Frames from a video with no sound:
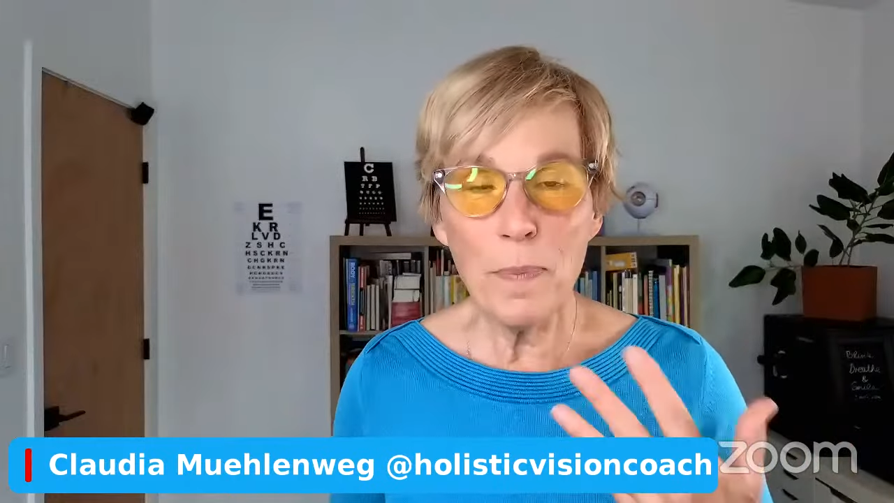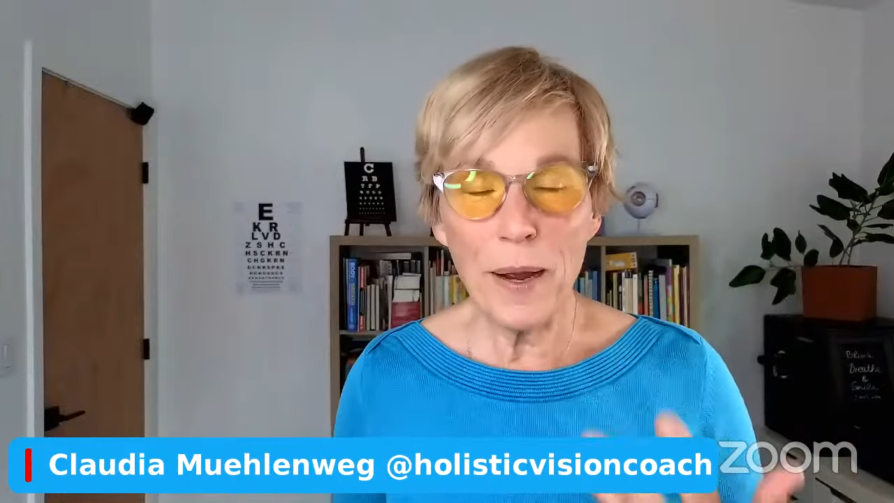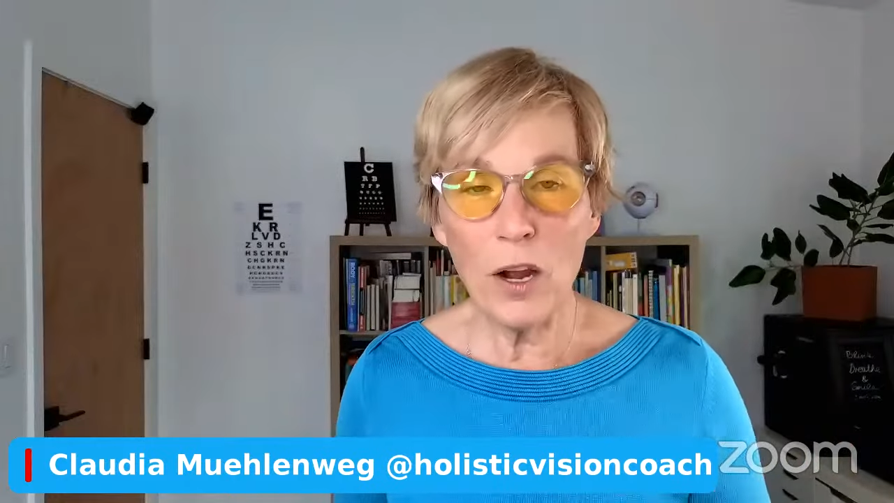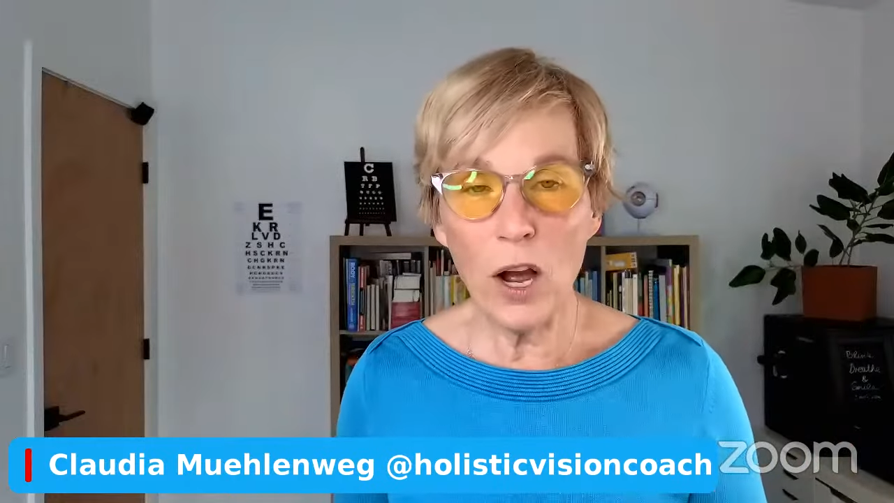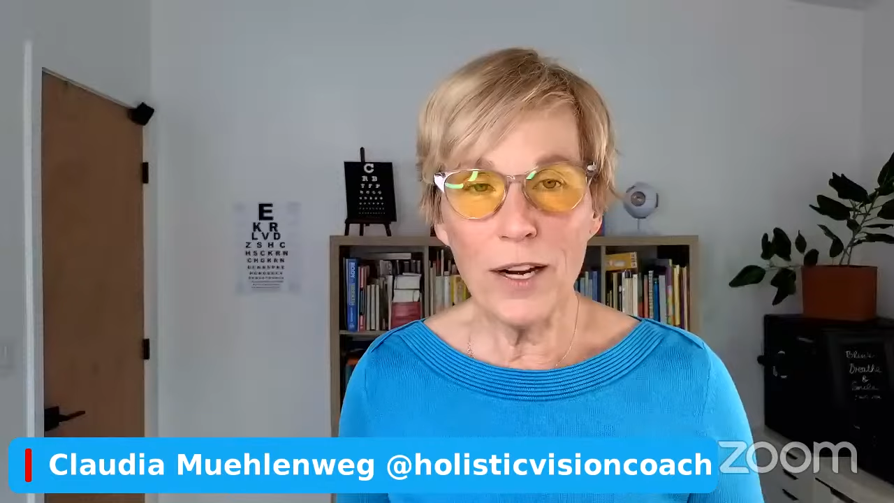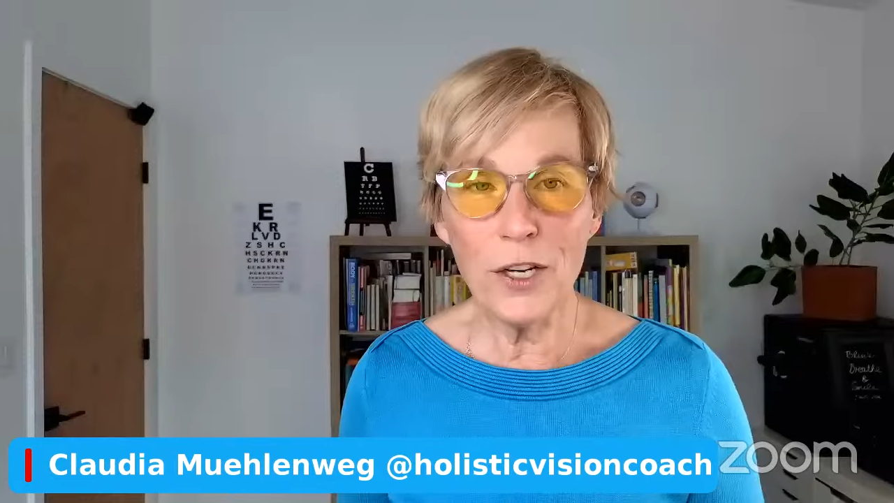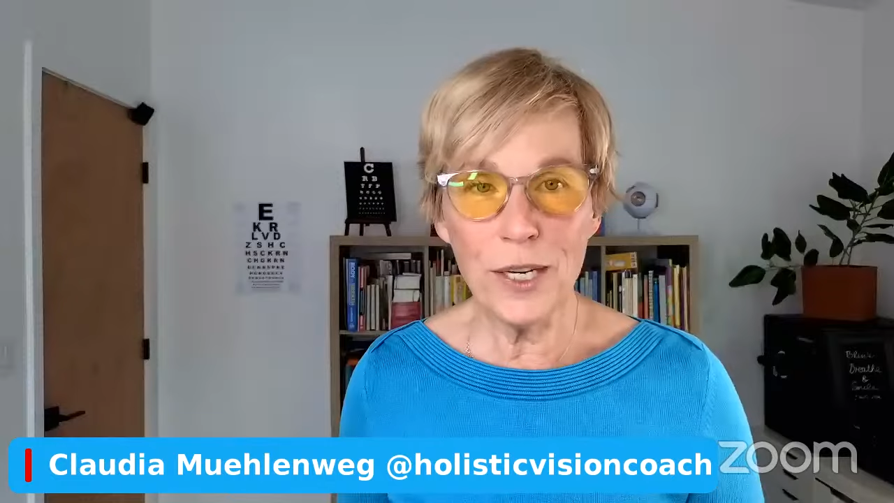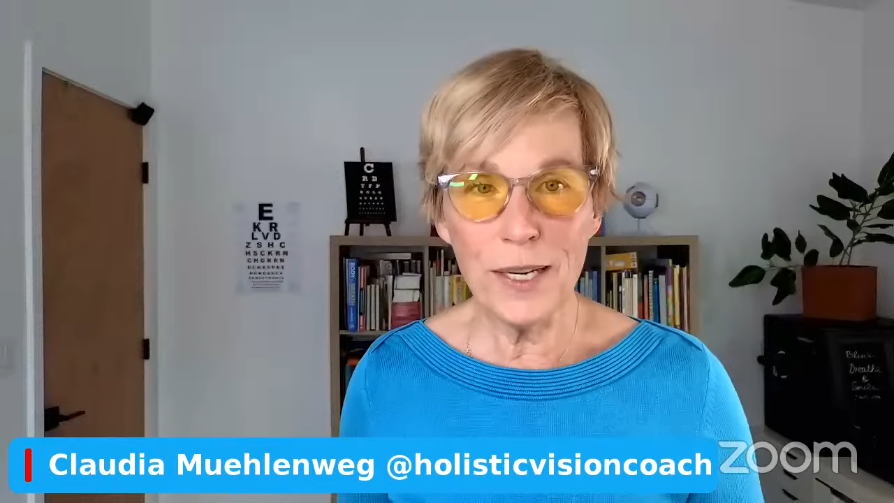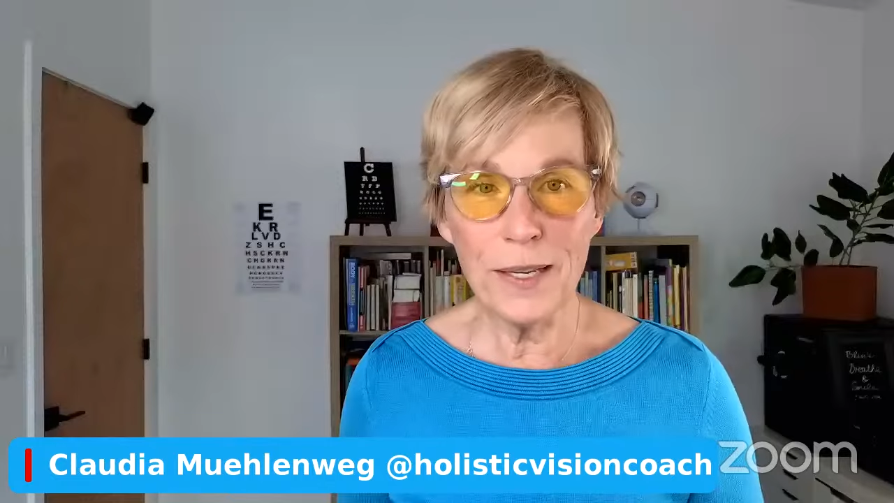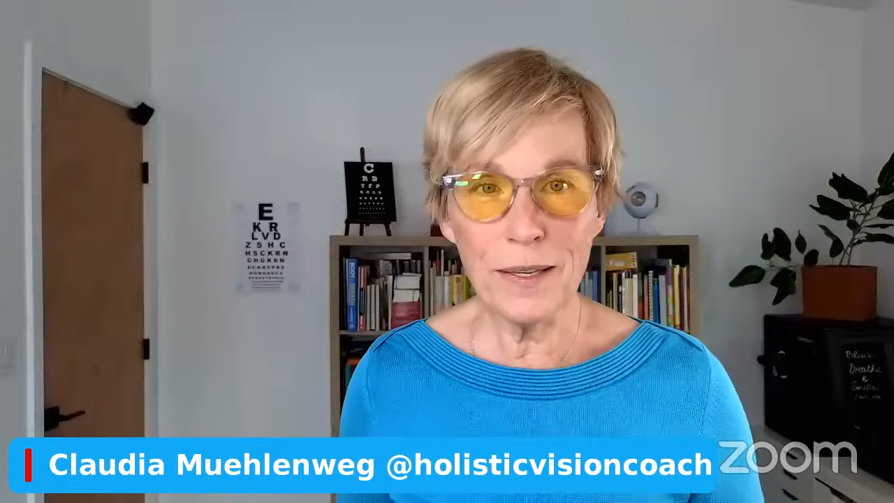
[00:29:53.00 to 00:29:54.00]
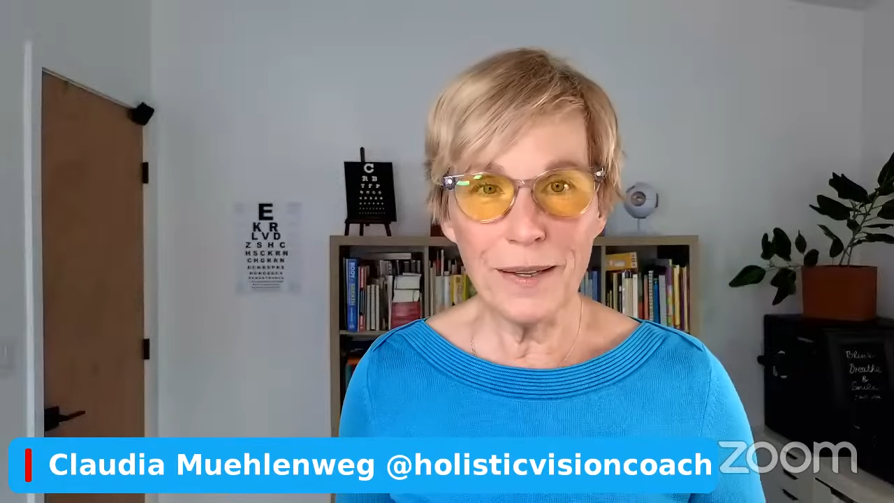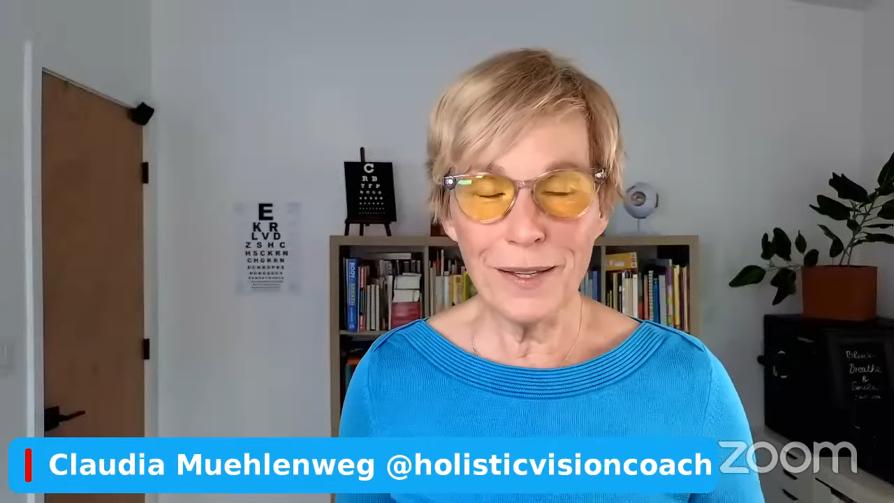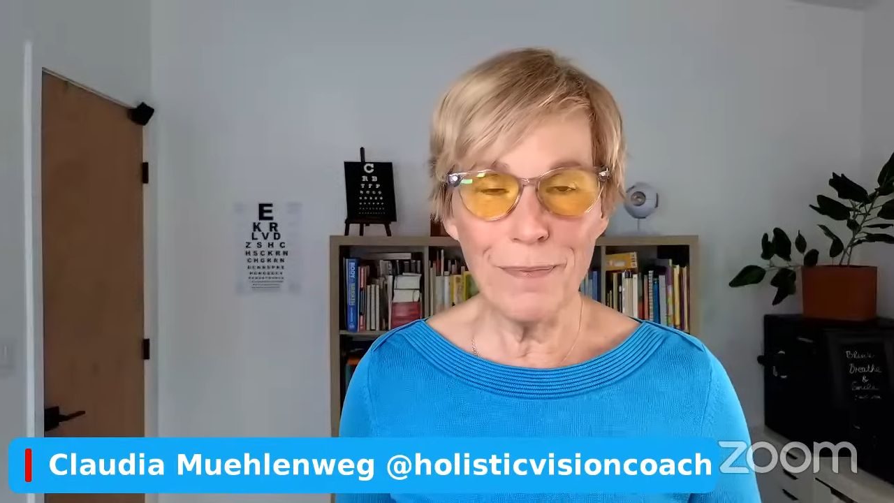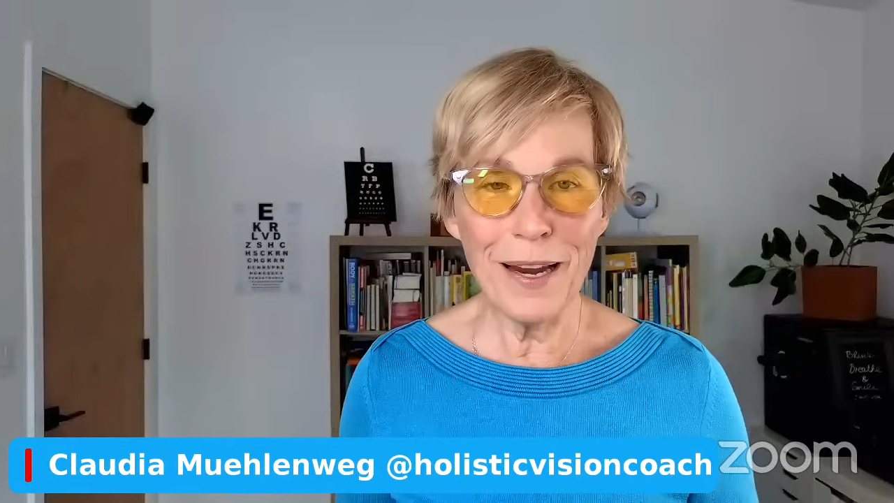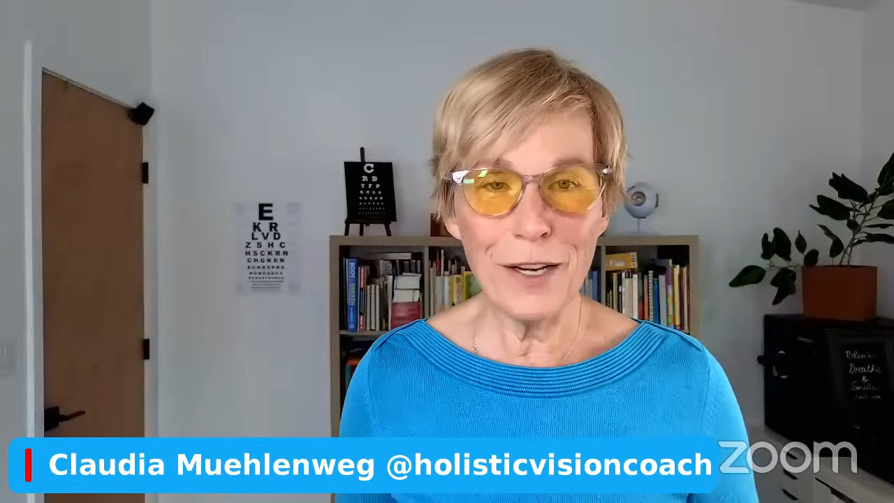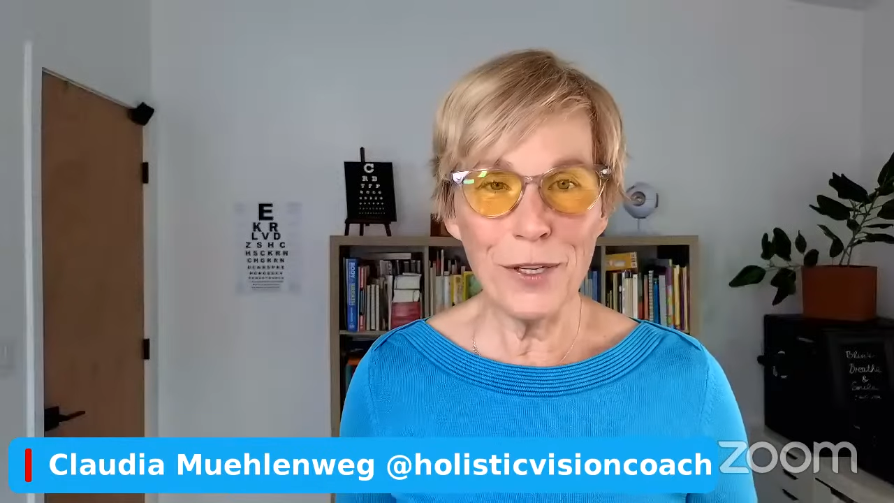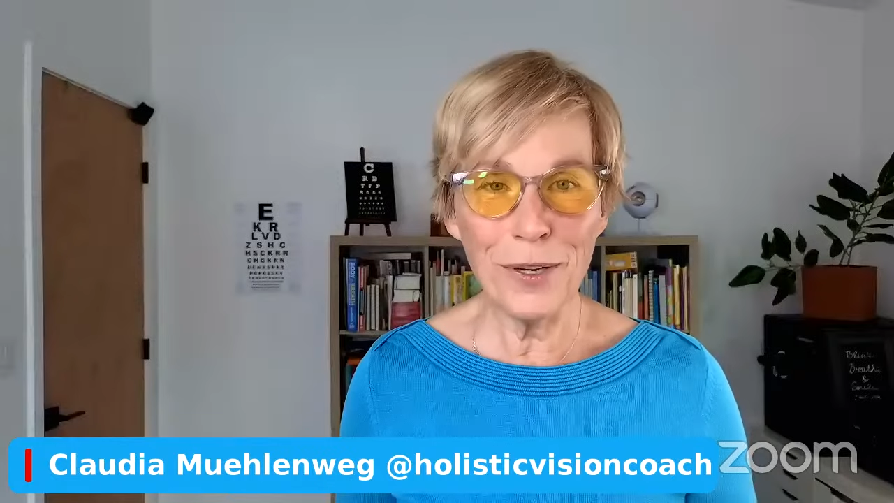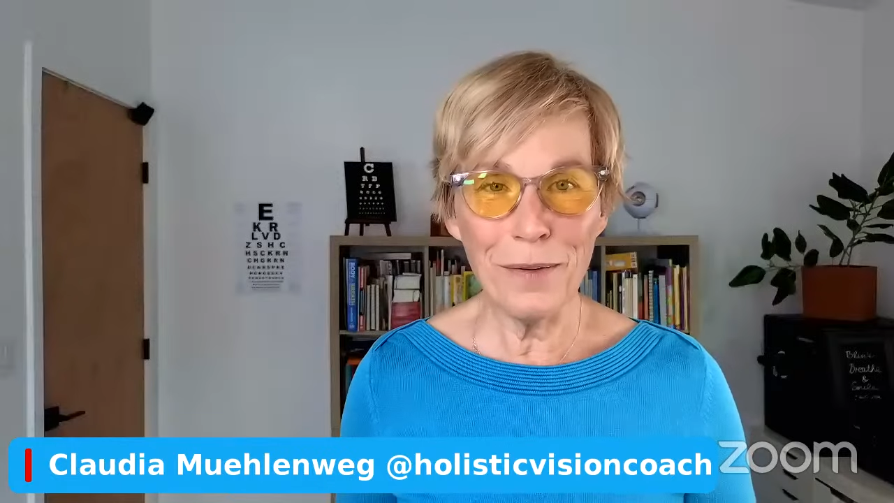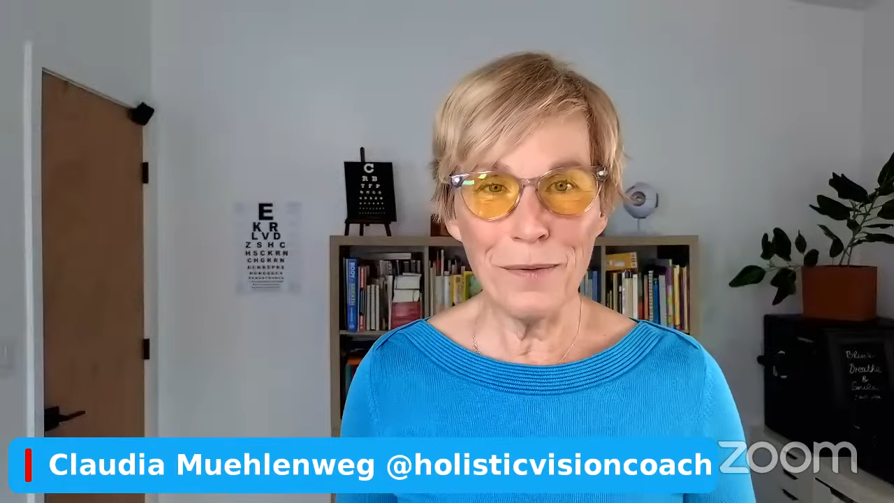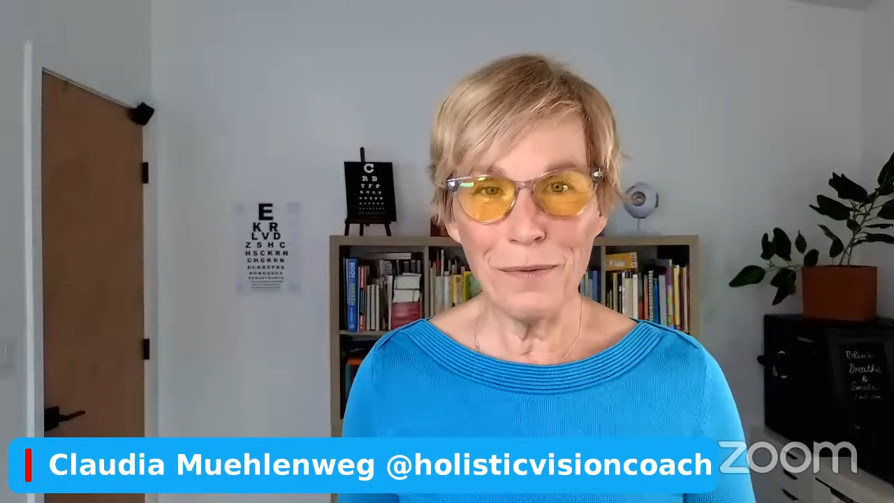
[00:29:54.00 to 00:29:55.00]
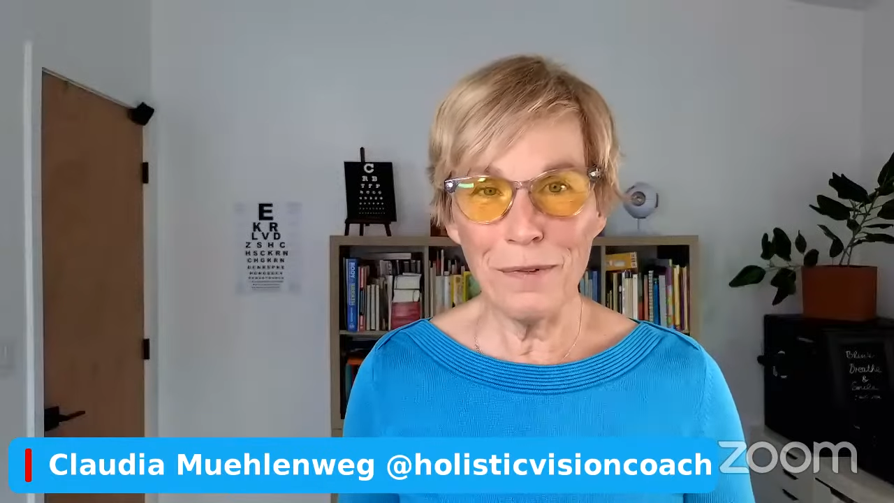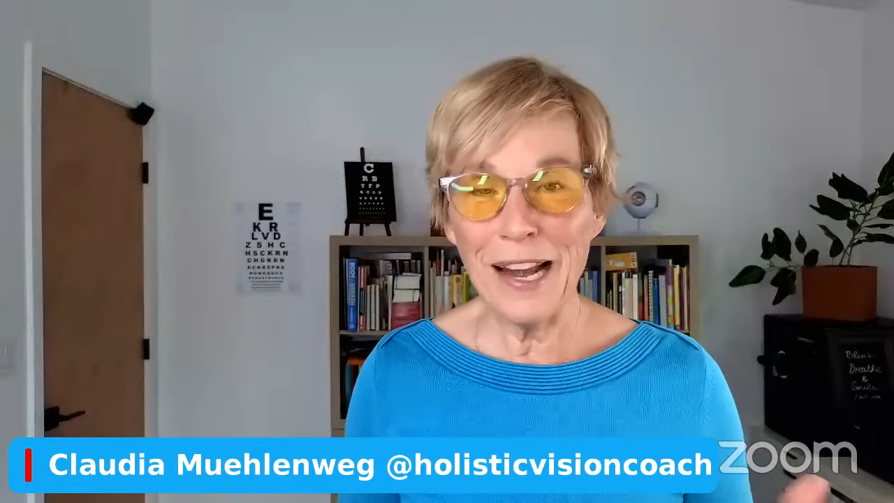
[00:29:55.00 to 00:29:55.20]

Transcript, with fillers: our biology is is meant to